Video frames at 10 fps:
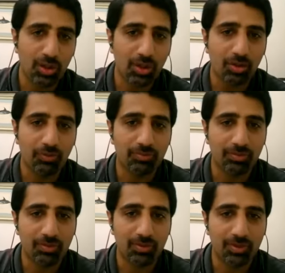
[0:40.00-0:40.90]
are not
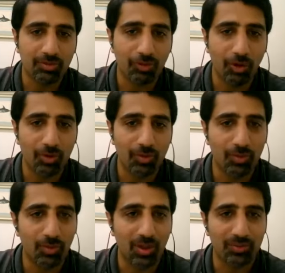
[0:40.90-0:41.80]
the
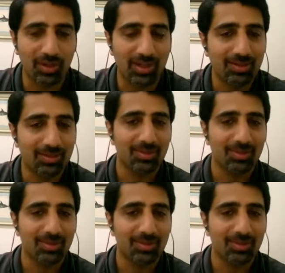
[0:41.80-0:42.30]
follower one, right?